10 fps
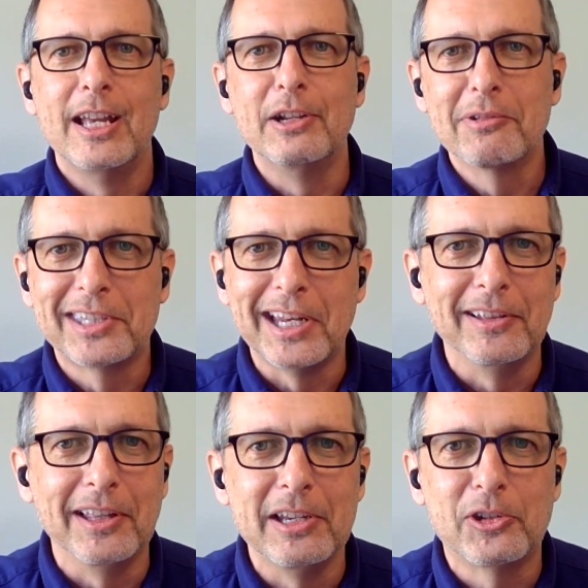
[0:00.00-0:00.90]

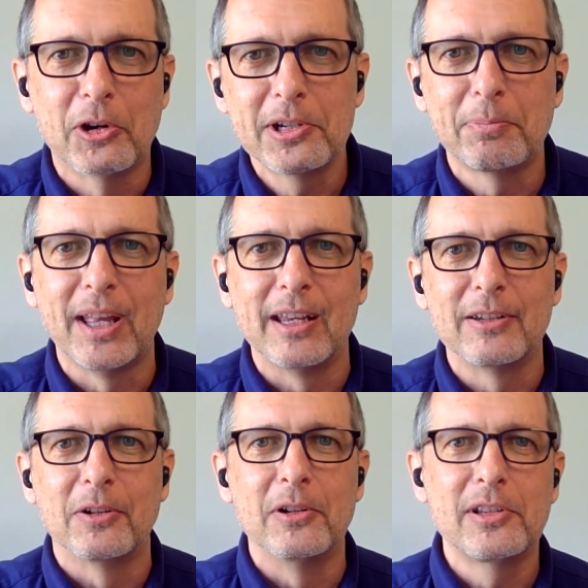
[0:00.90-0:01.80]
Interestingly, church
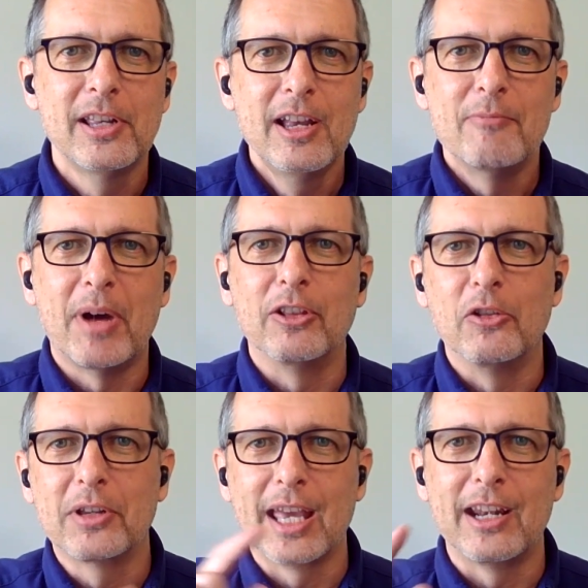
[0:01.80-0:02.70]
planters might
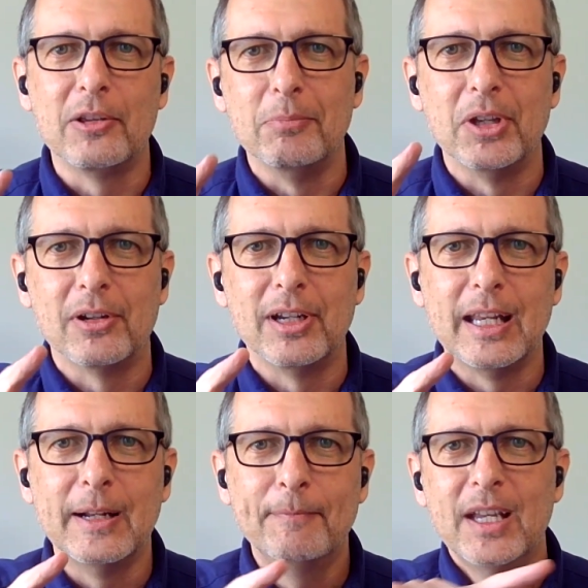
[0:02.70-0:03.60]
look at a
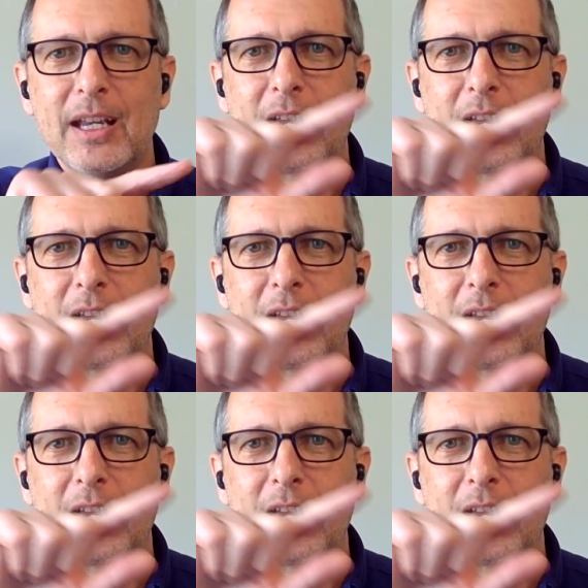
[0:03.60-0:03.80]
community